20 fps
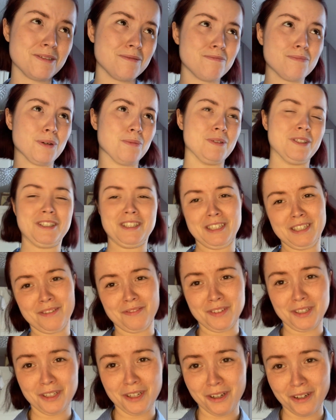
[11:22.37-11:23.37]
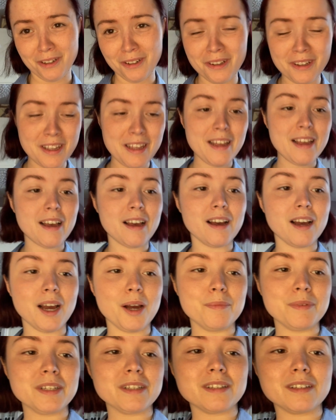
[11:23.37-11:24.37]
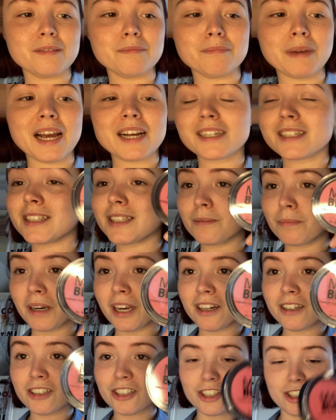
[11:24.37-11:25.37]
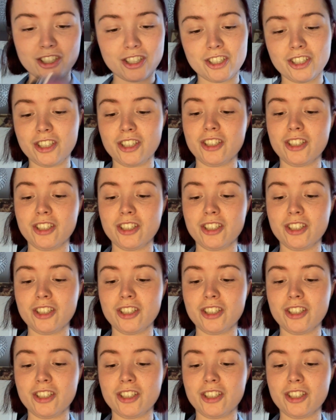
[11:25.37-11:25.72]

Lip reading: Probably didn't even know. Maxi blush.